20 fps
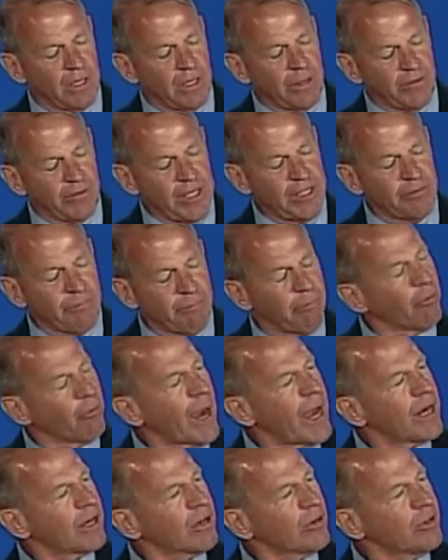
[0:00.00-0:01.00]
These
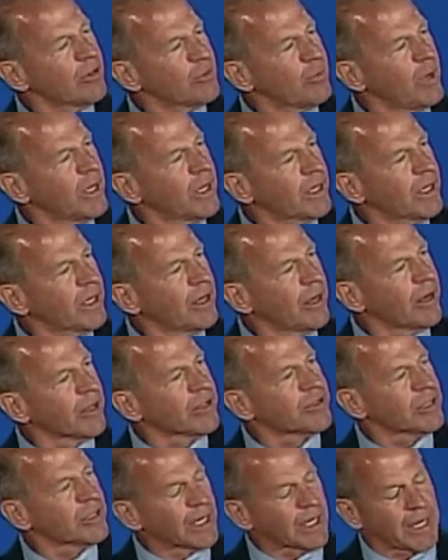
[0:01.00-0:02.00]
radicals want to kill
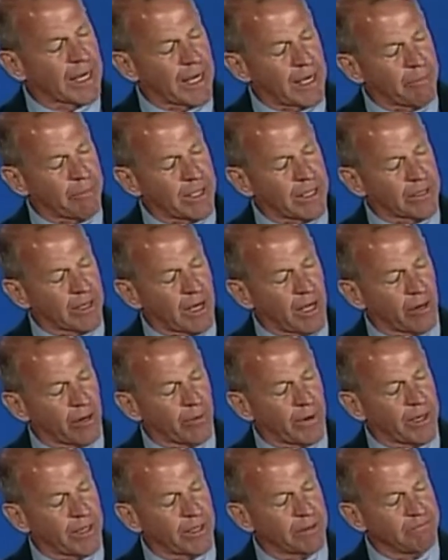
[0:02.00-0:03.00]
us, and it can't be
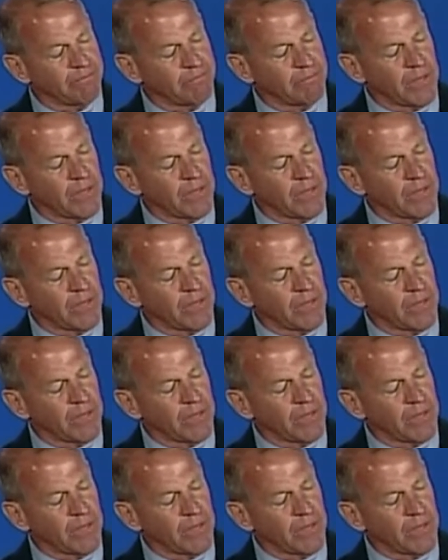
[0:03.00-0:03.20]
tolerated.